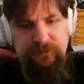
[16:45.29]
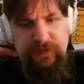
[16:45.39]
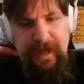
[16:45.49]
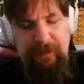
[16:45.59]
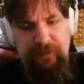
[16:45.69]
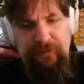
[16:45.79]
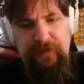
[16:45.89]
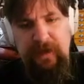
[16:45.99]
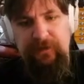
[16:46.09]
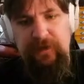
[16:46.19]
Happens
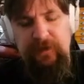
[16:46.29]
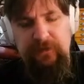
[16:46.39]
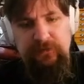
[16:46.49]
now and then.